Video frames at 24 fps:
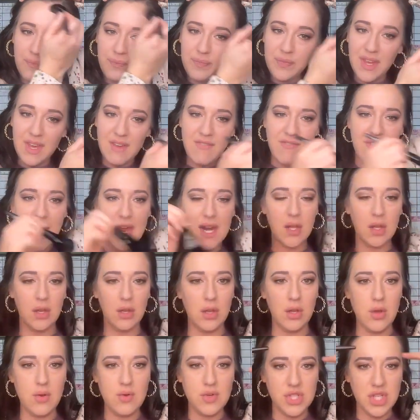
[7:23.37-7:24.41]
give that
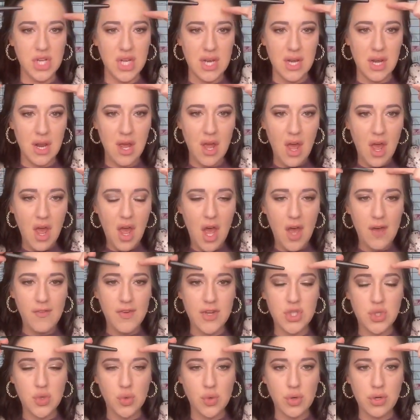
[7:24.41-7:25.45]
illusion of a
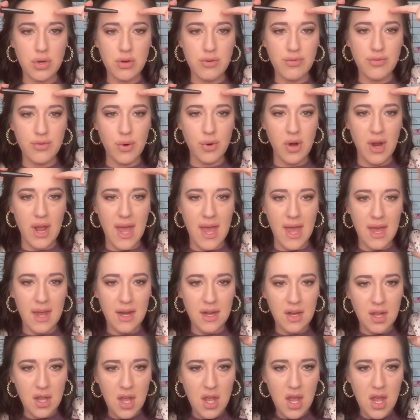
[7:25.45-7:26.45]
shorter forehead.